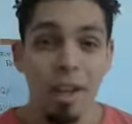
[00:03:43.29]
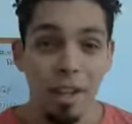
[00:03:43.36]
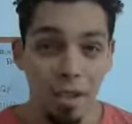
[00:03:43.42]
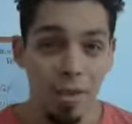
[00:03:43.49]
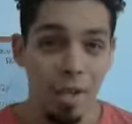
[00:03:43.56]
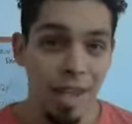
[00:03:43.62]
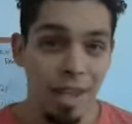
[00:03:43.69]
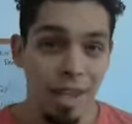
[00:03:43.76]

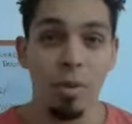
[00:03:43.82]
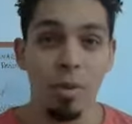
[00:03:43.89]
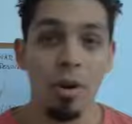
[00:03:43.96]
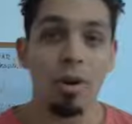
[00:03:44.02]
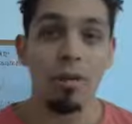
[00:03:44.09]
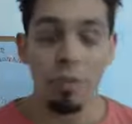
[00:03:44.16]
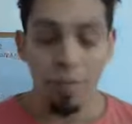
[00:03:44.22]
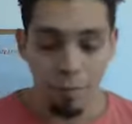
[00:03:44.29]
You can get the
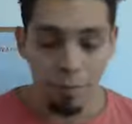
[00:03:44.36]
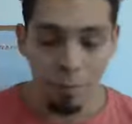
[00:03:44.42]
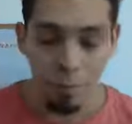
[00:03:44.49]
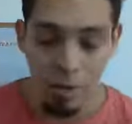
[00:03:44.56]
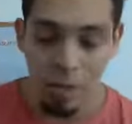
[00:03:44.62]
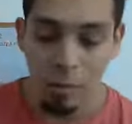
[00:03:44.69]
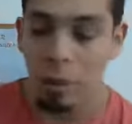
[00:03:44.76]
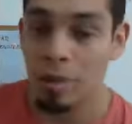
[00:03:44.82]
book for
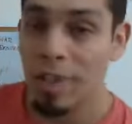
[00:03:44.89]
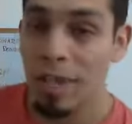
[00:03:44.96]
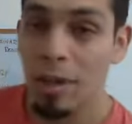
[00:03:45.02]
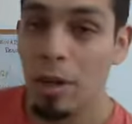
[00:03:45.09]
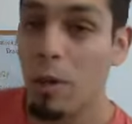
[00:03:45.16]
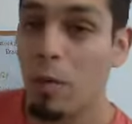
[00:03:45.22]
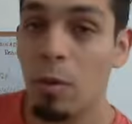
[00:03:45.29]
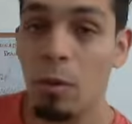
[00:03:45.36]
free. We'll send
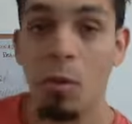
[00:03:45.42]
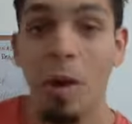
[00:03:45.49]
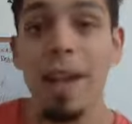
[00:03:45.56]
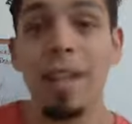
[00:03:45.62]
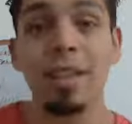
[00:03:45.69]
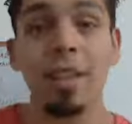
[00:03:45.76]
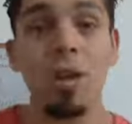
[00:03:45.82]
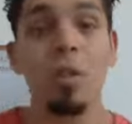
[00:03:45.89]
it
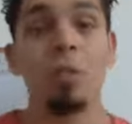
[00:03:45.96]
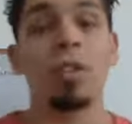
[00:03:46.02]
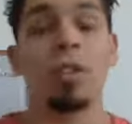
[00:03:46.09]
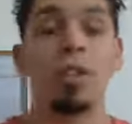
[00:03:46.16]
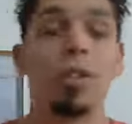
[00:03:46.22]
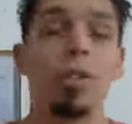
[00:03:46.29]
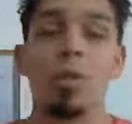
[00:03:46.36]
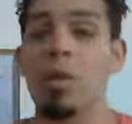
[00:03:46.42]
right over
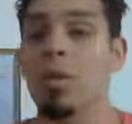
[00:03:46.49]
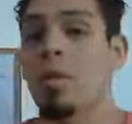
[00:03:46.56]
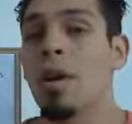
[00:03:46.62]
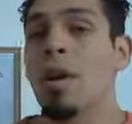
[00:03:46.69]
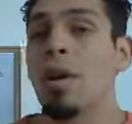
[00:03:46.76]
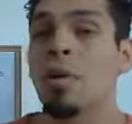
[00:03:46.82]
to you.